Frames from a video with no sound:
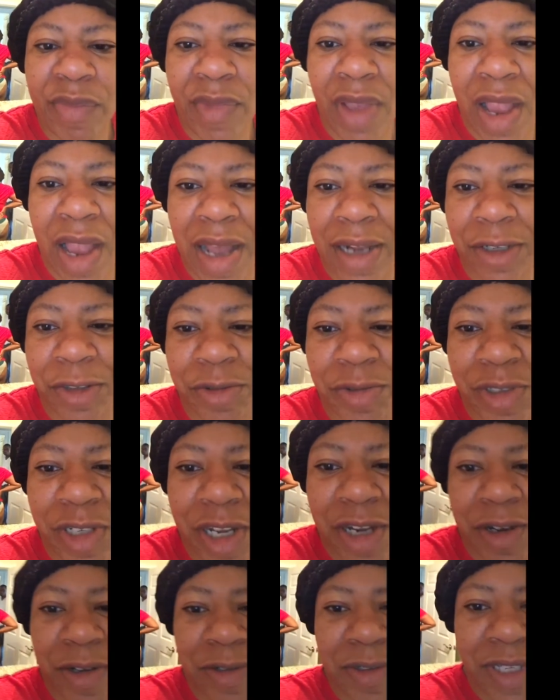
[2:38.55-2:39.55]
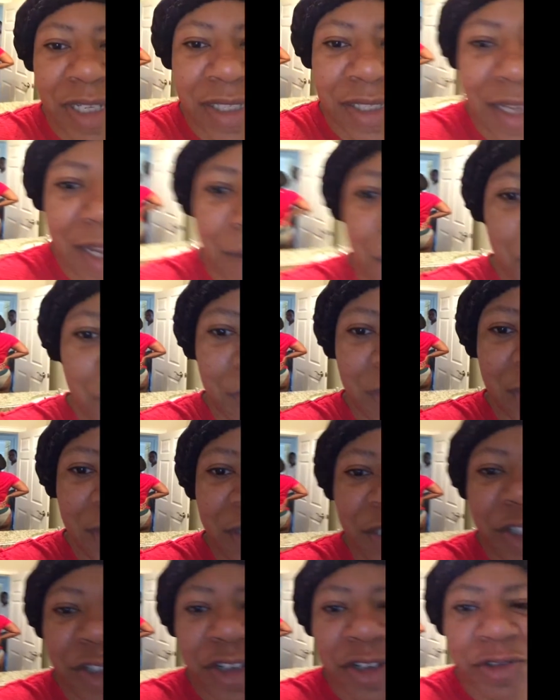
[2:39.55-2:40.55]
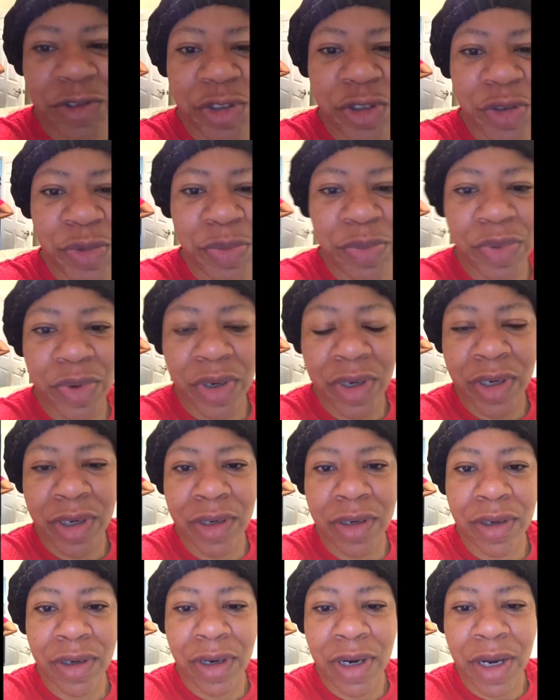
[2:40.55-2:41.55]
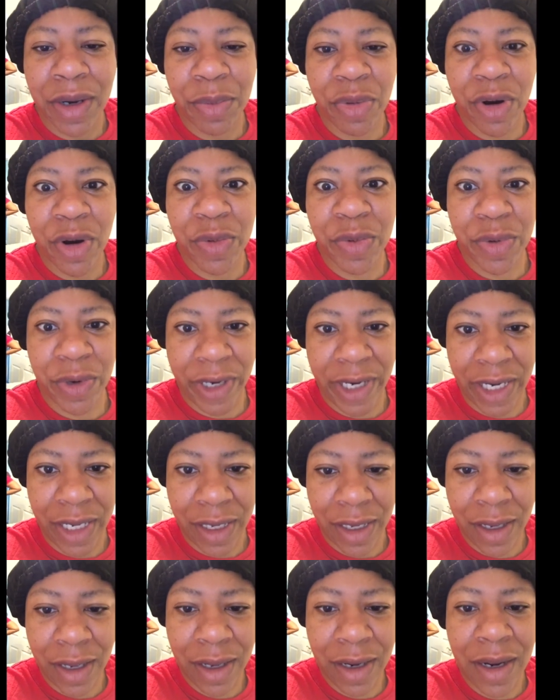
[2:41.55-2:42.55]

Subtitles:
don't know that that was, super appropriate